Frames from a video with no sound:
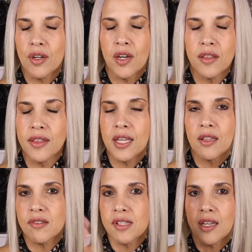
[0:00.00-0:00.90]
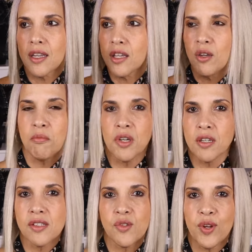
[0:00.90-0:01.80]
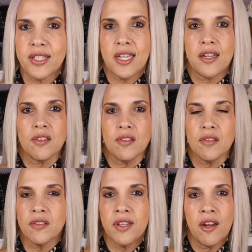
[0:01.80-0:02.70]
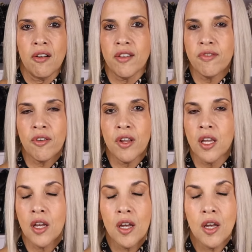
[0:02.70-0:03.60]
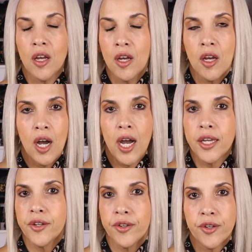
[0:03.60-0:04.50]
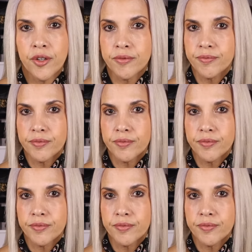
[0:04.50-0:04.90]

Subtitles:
I think it looks like a humongous rectangle there, like very, I don't know.